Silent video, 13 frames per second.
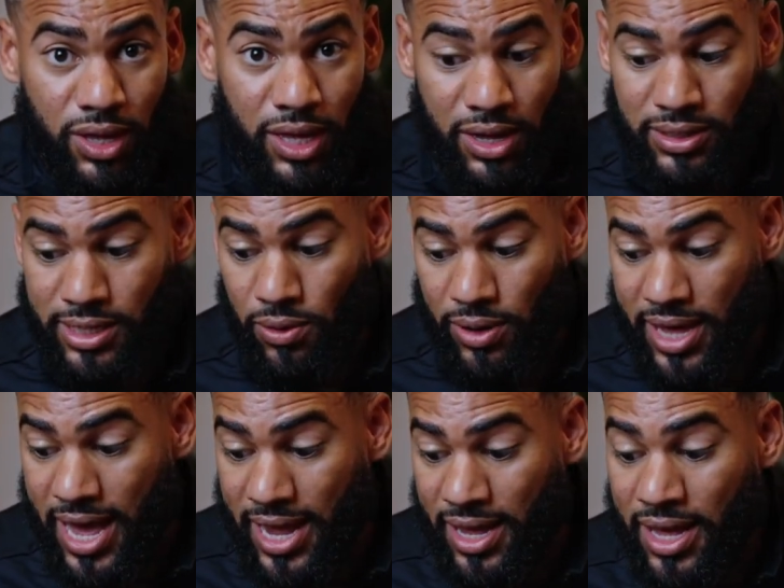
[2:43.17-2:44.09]
And say,
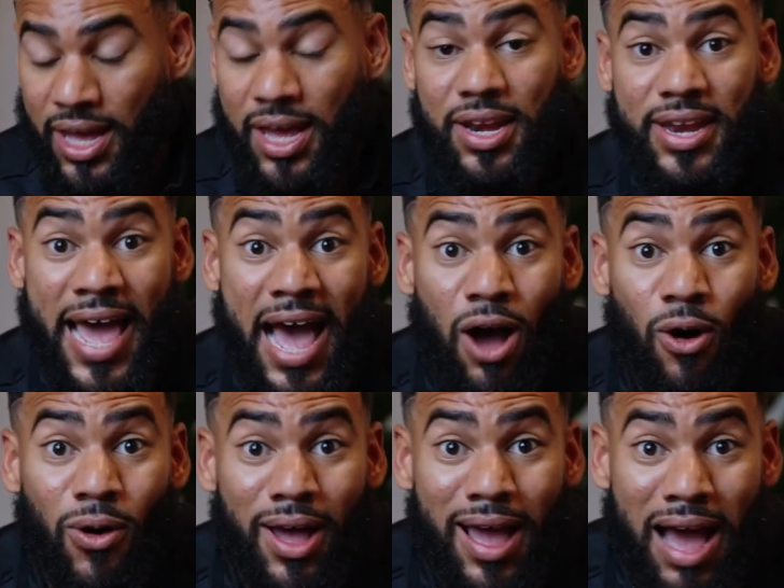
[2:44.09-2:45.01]
okay,
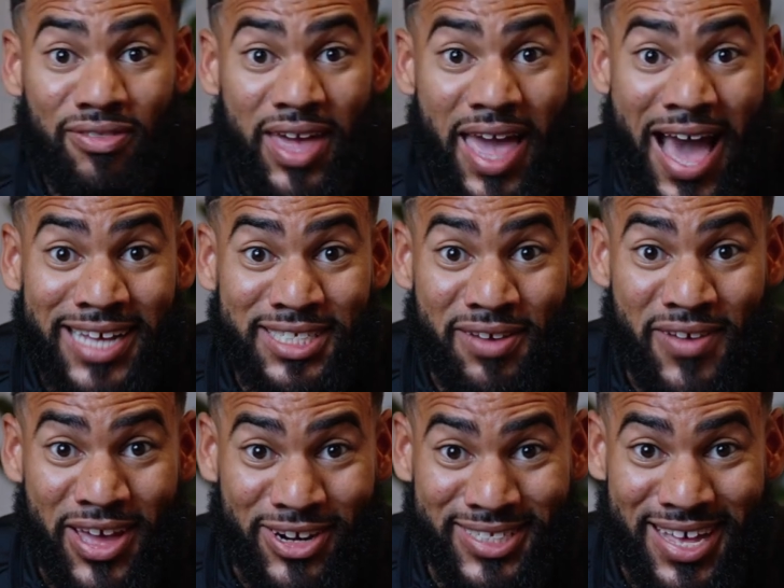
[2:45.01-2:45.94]
now have the
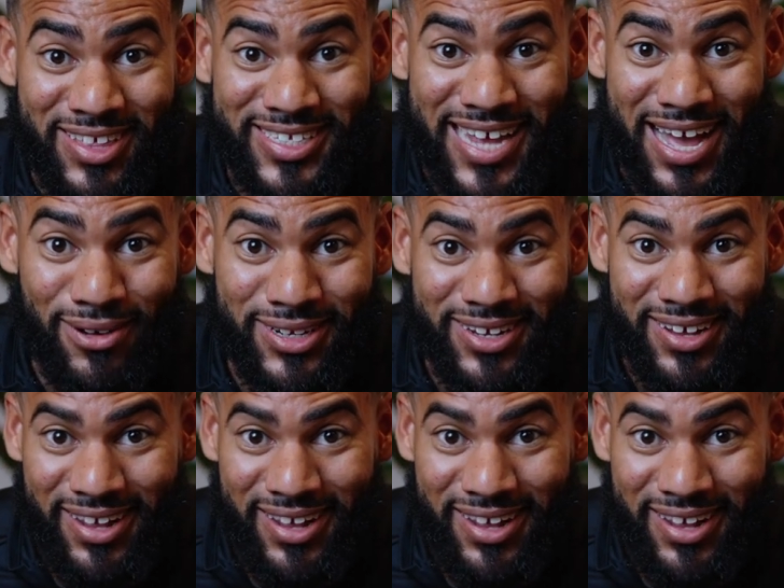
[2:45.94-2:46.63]
excavator say the sound.